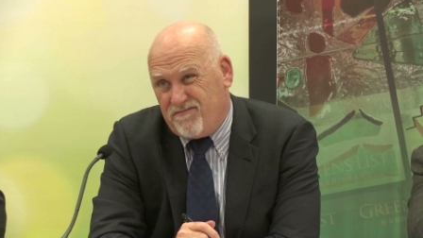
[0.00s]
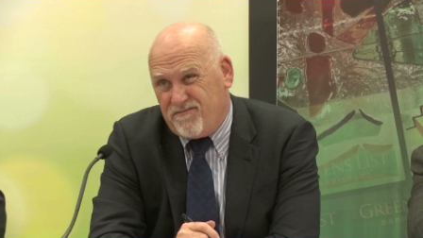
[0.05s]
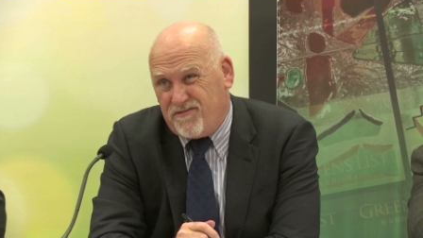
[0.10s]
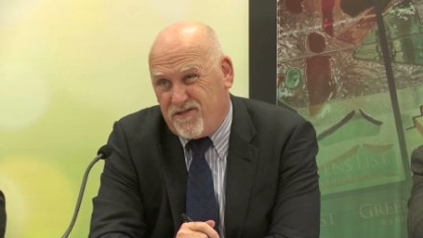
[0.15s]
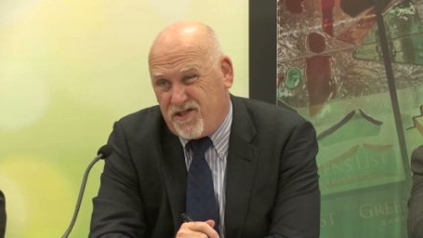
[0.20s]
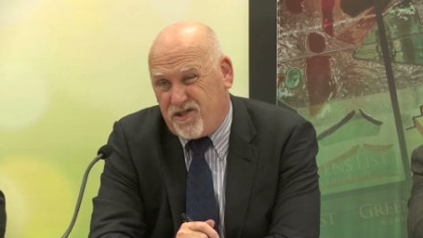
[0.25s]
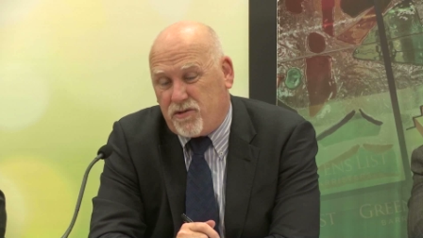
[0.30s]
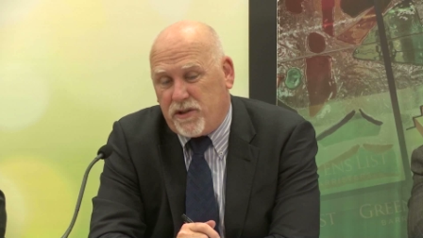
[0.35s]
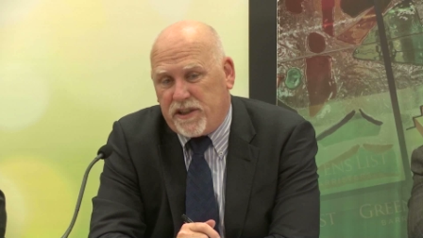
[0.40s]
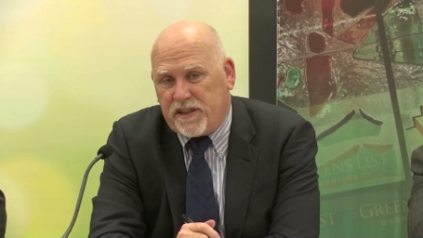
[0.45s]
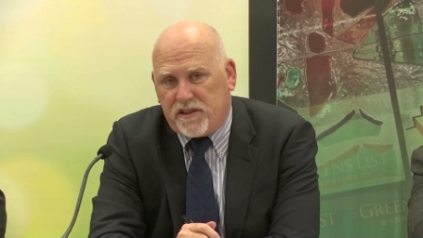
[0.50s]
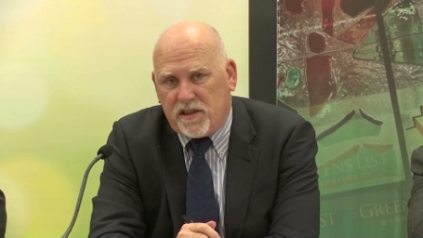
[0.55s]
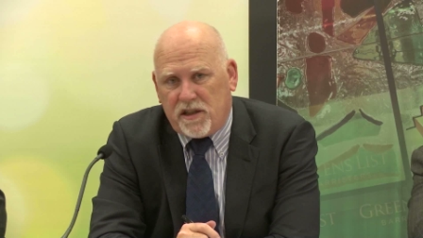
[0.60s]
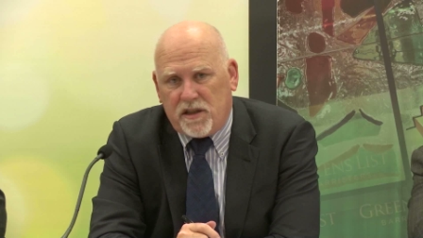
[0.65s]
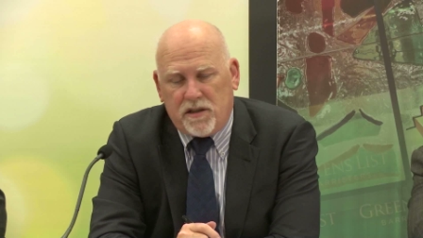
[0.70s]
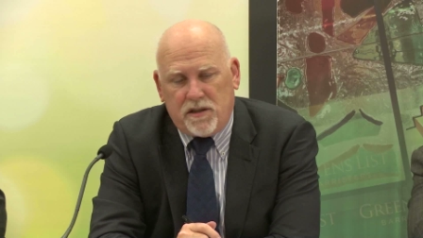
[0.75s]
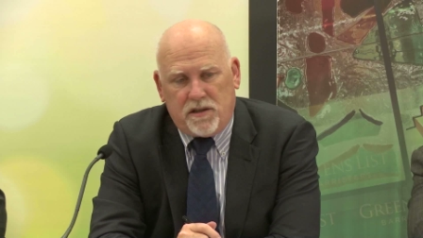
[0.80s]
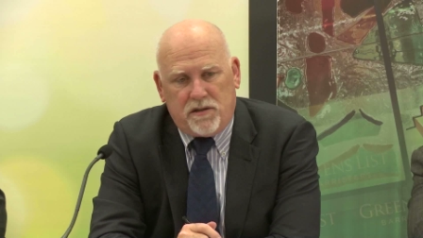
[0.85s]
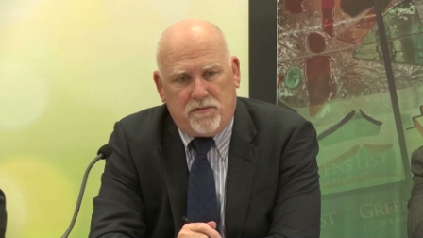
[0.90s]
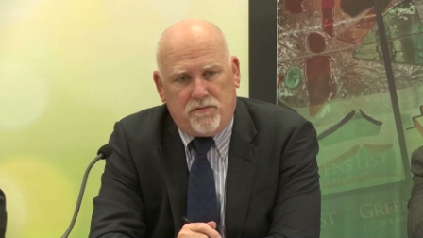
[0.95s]

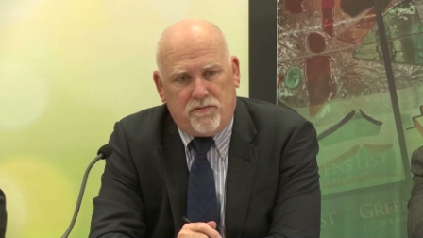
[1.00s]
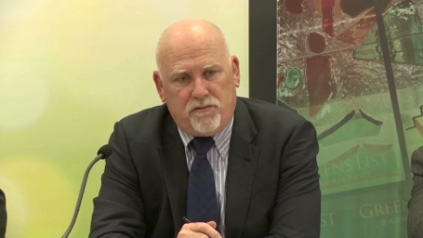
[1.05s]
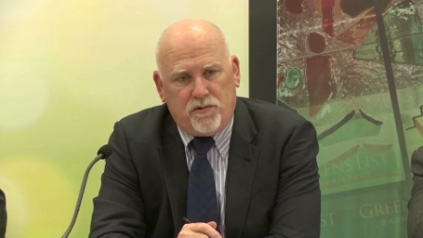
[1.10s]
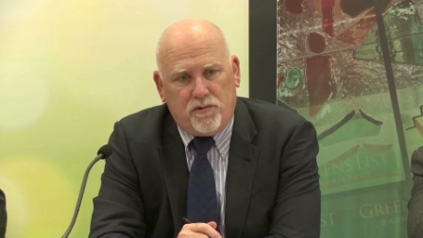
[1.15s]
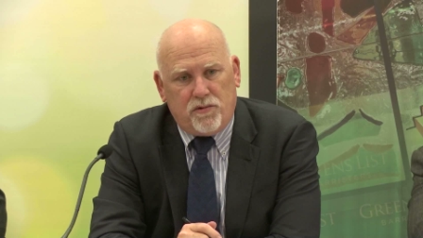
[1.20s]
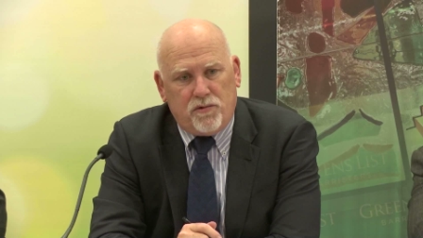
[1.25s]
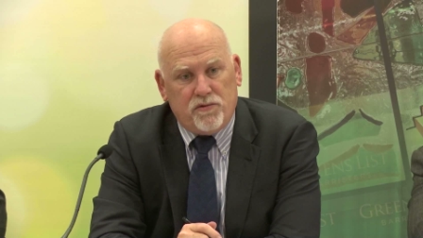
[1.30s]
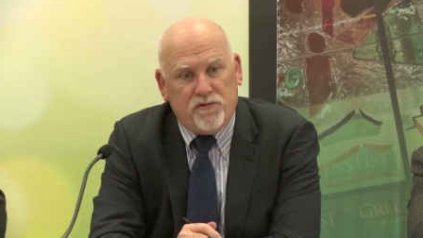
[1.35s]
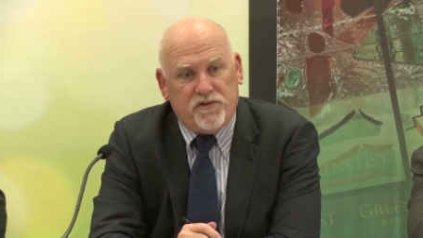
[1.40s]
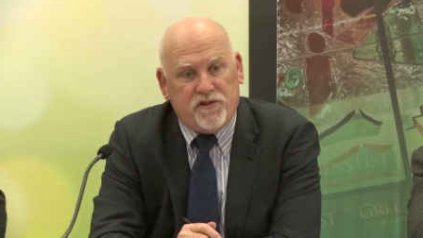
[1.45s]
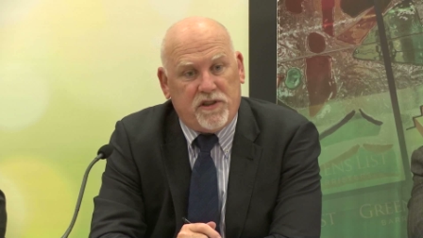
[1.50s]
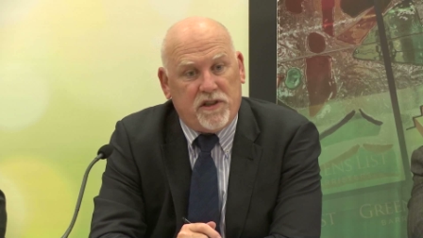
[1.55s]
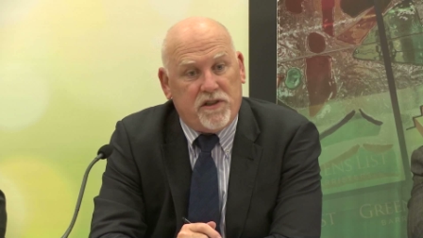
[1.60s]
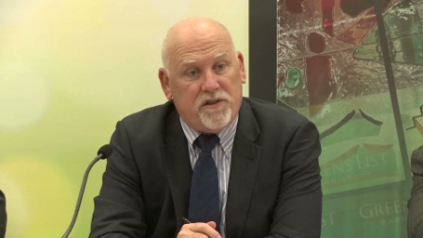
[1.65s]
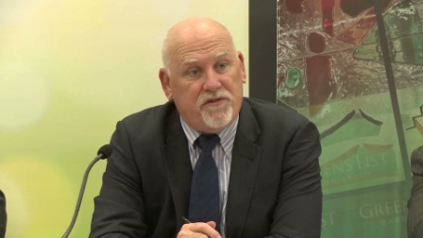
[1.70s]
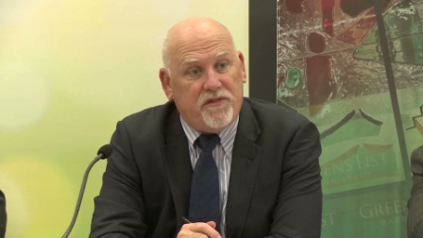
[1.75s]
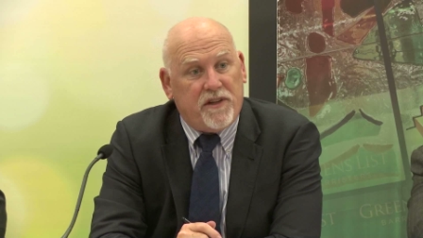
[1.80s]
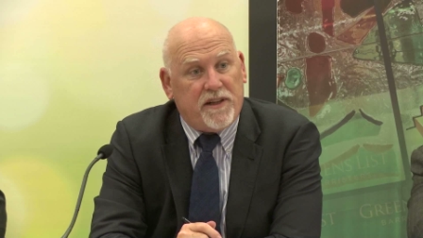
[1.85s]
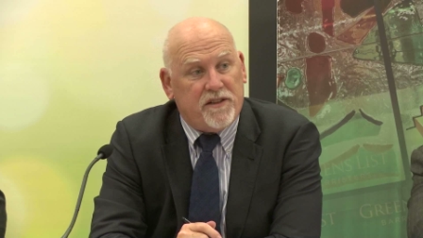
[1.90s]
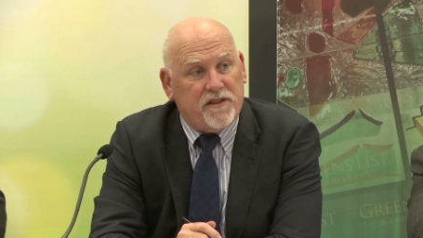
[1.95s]
stricter rules that
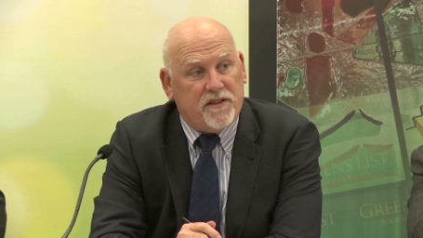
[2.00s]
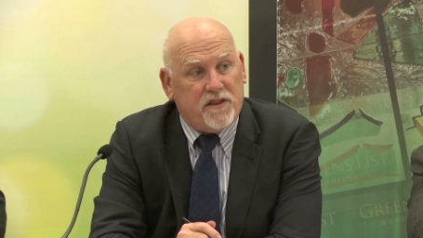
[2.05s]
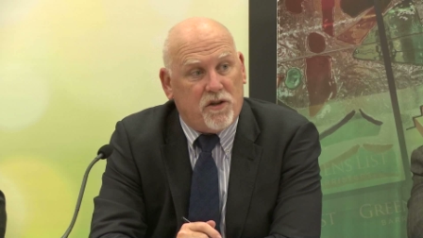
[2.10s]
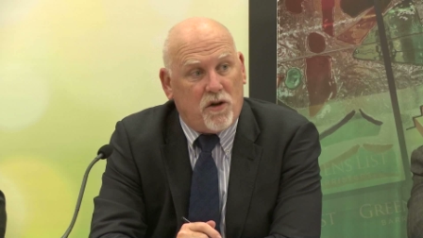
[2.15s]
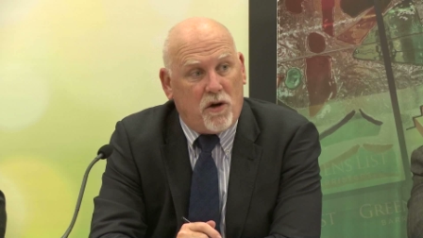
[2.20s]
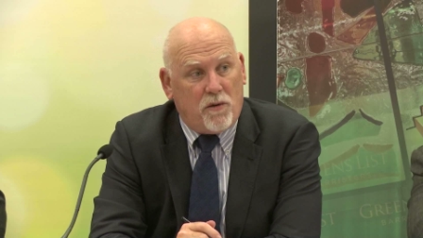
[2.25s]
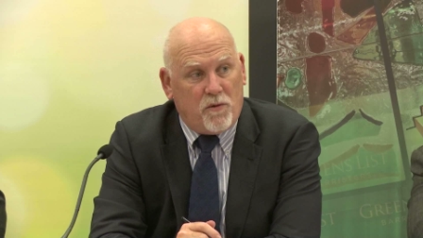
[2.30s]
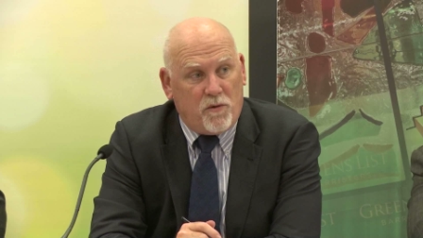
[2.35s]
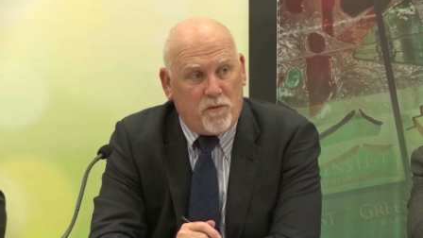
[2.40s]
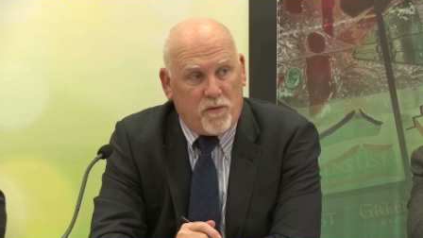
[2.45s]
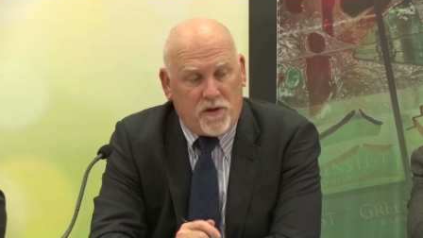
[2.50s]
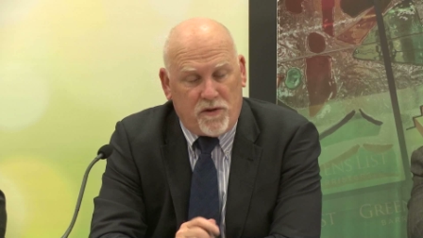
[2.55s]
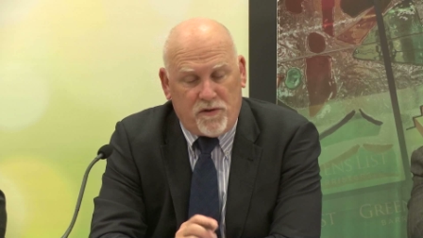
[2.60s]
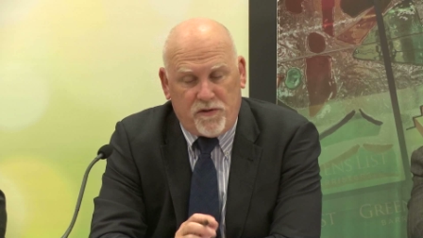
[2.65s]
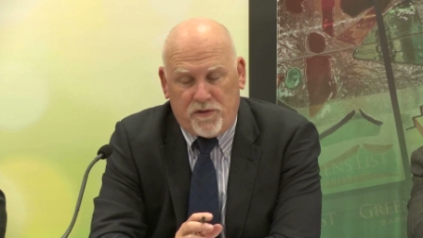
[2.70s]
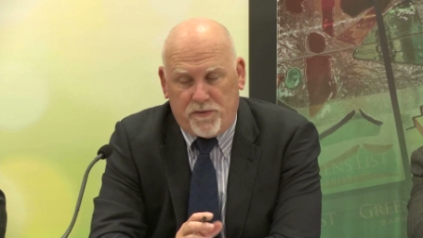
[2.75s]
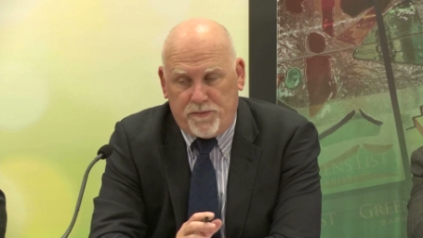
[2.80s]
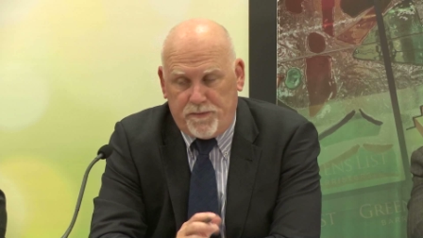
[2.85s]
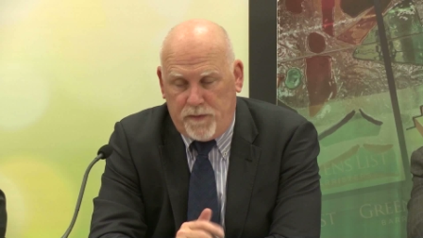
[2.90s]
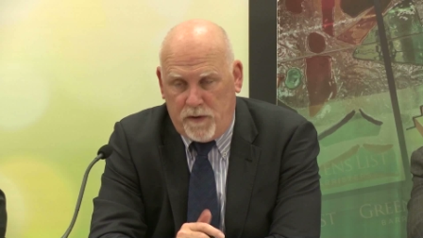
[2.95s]
affect the
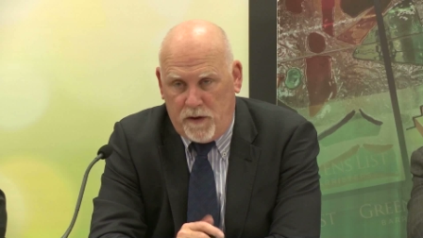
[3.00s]
Commonwealth,